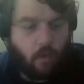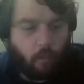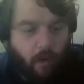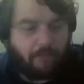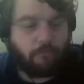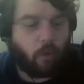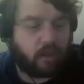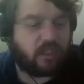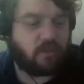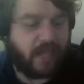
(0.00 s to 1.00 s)
What more
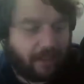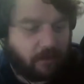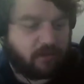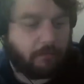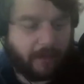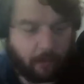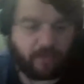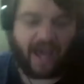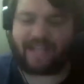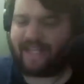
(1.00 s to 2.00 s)
can you tell us about that?